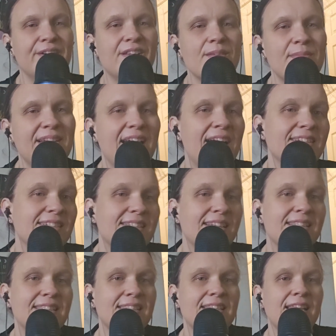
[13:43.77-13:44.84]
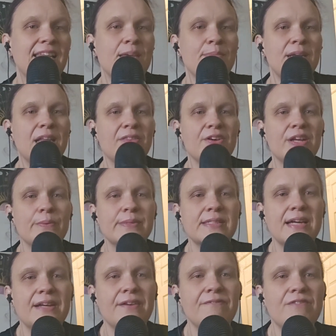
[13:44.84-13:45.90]
I mean, it's silly, but I thought it was
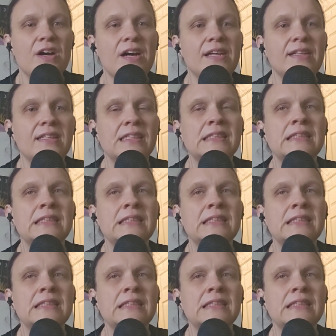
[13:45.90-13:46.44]
kind of fun.